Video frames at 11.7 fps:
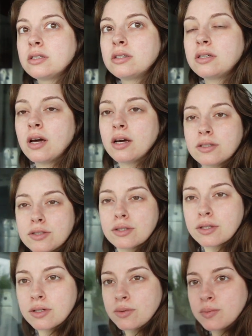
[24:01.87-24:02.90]
yeah, it's a
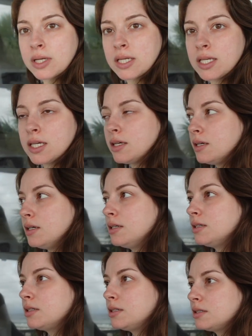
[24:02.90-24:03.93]
little windy.
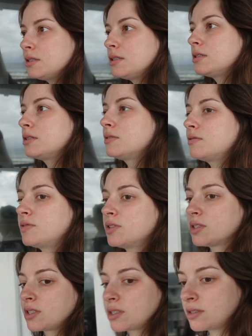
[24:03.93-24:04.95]

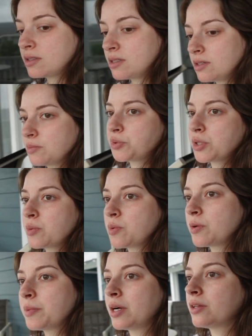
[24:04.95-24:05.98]
Feels still pretty
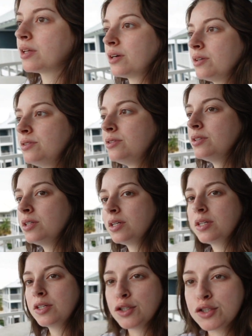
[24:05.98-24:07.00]
warm out though.
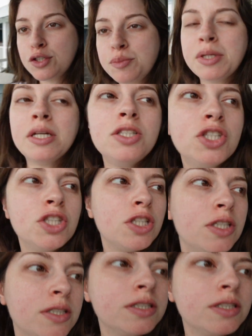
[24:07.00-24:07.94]
Here's the beach.